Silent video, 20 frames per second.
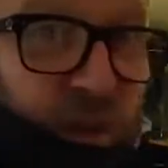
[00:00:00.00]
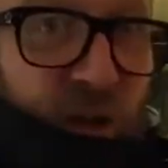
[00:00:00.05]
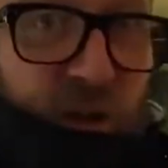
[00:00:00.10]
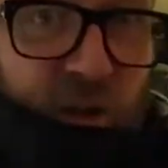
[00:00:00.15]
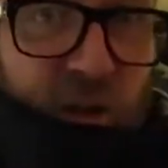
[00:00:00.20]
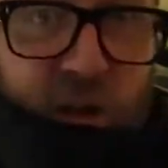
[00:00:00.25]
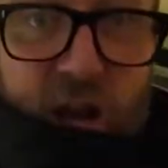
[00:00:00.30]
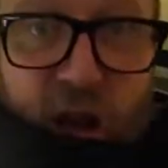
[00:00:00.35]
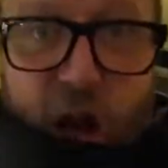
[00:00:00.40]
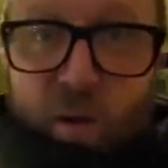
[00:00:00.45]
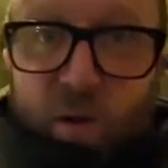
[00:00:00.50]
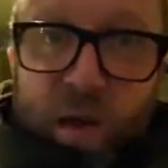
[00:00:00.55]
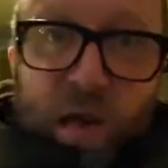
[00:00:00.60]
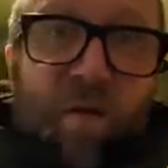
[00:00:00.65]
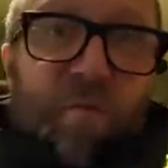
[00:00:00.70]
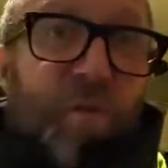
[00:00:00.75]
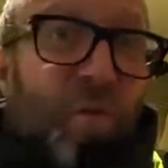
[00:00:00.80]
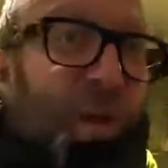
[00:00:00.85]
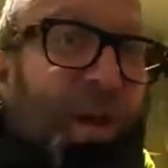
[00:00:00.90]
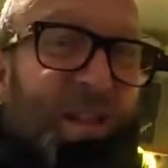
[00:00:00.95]
you know,
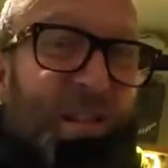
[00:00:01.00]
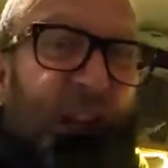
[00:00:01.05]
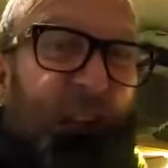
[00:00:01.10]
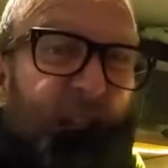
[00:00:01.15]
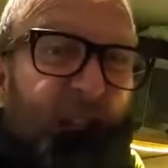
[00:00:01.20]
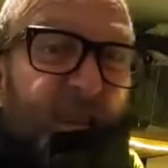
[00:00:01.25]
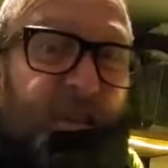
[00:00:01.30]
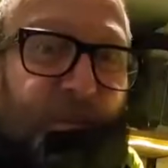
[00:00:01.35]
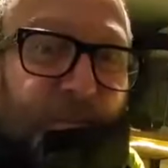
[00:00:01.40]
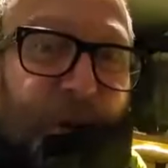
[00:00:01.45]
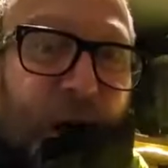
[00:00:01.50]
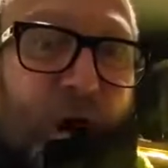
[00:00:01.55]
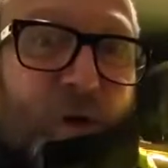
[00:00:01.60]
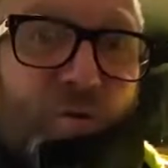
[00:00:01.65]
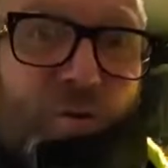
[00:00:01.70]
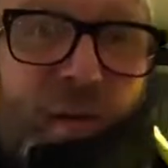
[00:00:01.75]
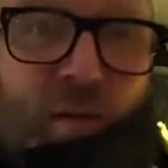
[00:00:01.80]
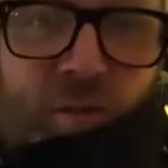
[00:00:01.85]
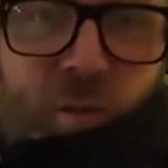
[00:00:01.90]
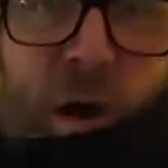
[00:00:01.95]
even when you're in the boat.
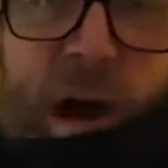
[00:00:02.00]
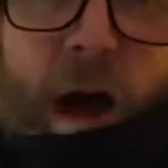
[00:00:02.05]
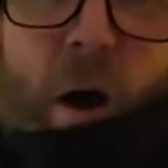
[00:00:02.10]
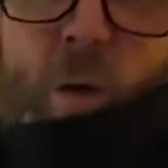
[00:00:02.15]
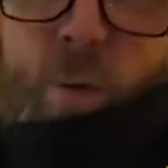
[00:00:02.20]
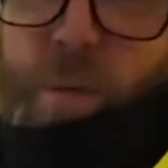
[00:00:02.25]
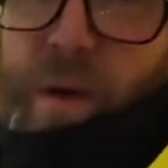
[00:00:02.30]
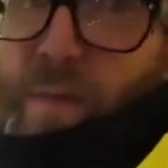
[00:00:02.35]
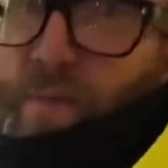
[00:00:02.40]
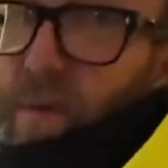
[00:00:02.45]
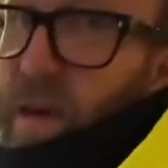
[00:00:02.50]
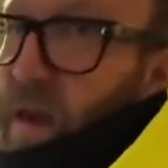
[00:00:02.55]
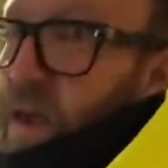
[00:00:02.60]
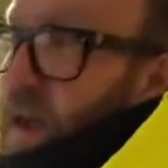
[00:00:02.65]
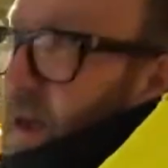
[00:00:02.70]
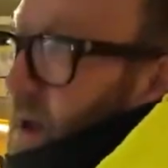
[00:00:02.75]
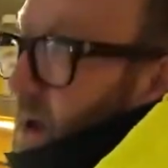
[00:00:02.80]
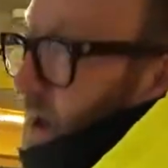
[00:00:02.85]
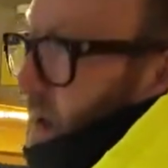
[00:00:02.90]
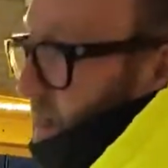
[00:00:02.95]
This will help me be
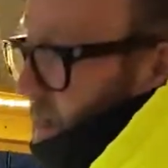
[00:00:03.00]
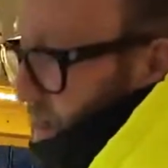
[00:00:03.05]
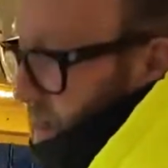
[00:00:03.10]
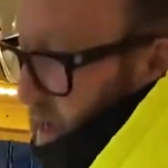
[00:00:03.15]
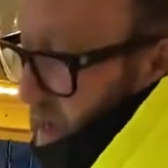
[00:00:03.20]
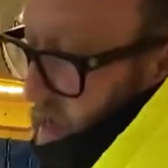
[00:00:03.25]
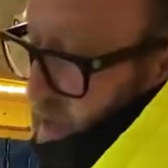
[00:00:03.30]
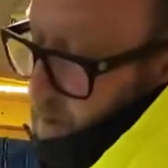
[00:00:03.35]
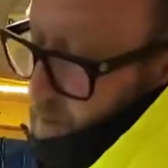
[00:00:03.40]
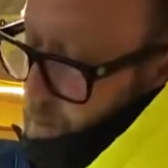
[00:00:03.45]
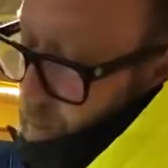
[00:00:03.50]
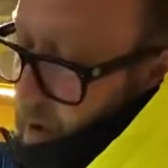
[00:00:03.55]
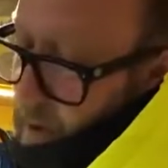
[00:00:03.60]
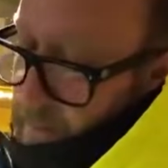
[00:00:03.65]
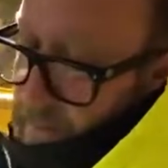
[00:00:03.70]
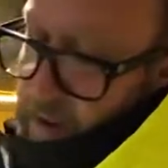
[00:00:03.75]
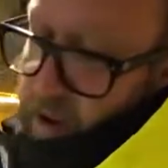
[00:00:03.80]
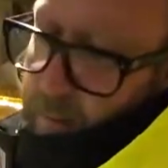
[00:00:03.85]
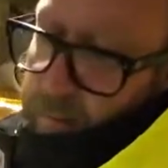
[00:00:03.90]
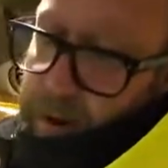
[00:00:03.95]
seen by
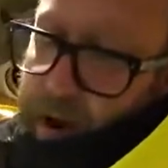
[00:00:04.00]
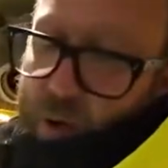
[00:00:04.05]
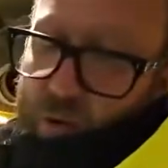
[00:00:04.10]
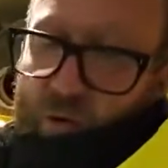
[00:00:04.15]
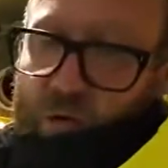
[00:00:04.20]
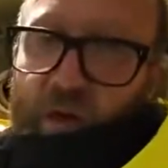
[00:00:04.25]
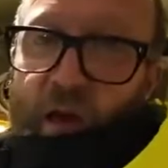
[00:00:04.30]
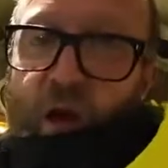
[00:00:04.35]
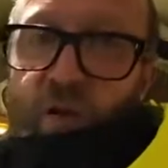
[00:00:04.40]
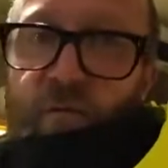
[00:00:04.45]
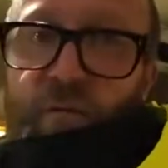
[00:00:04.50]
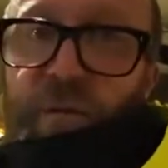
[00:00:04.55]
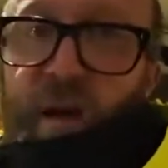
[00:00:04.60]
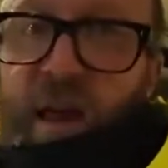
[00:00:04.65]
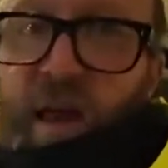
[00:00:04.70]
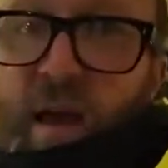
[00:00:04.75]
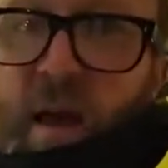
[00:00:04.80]
bigger boats, hopefully.